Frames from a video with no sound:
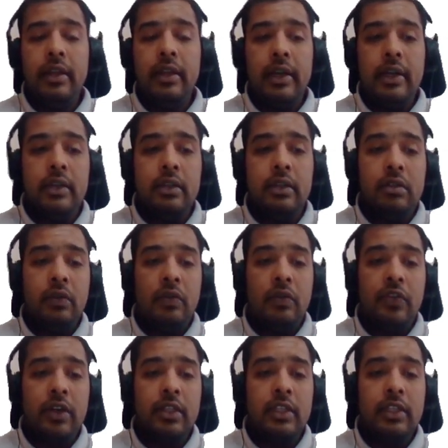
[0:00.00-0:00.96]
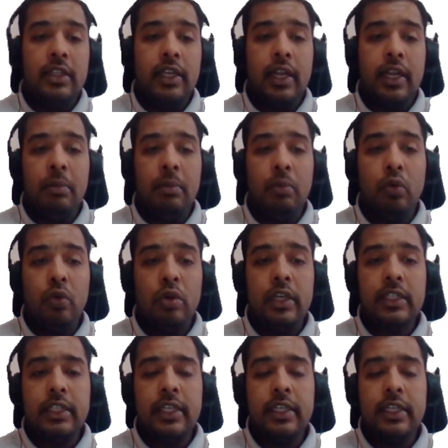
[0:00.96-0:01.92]
And further, there are more
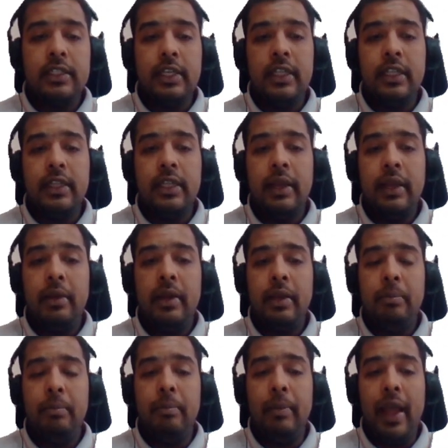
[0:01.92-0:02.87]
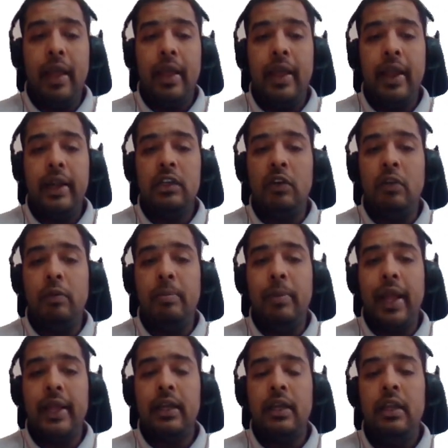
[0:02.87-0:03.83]
discretion in the hand of
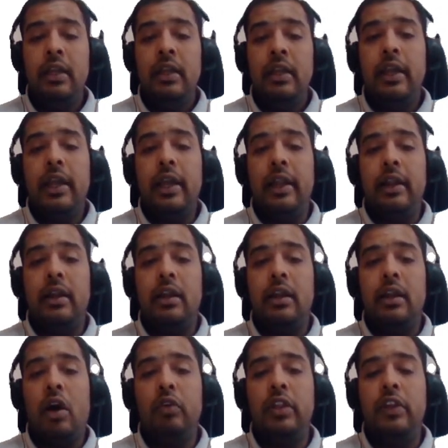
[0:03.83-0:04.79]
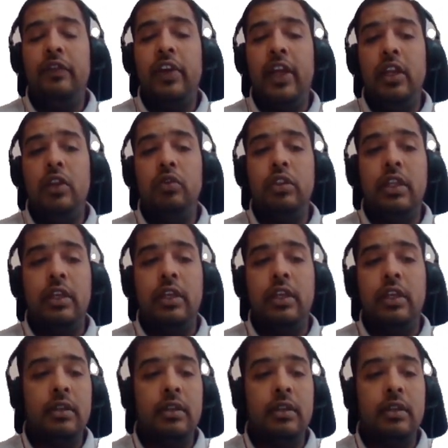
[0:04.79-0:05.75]
bank and how they value
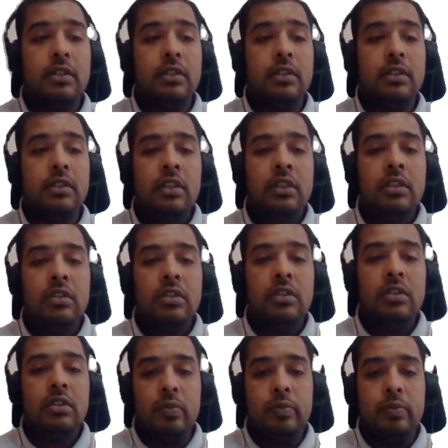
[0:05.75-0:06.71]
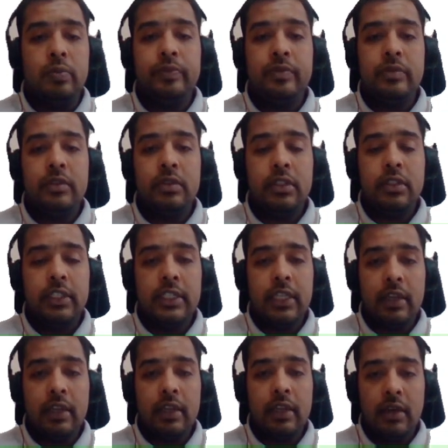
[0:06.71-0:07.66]
their risk. So these
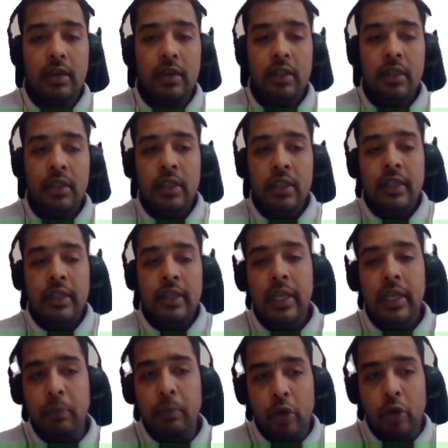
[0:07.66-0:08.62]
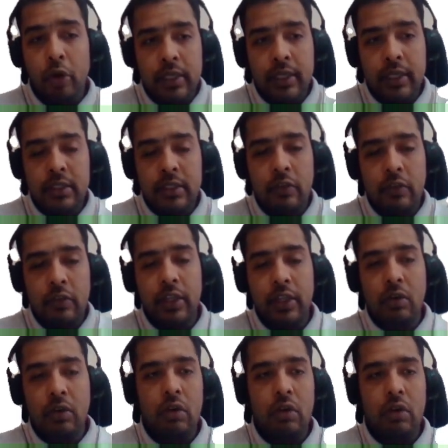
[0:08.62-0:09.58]
are the key pointers of the
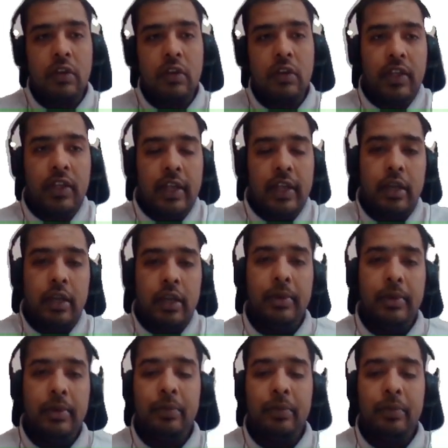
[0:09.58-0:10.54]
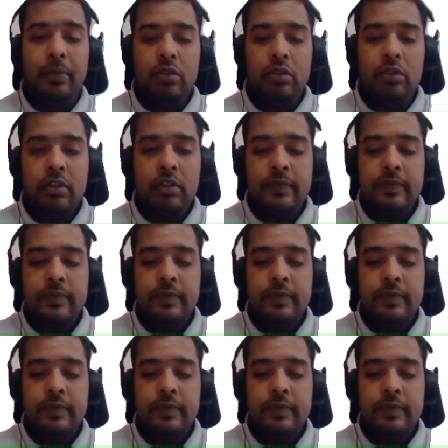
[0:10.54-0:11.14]
cons of the IRB approach.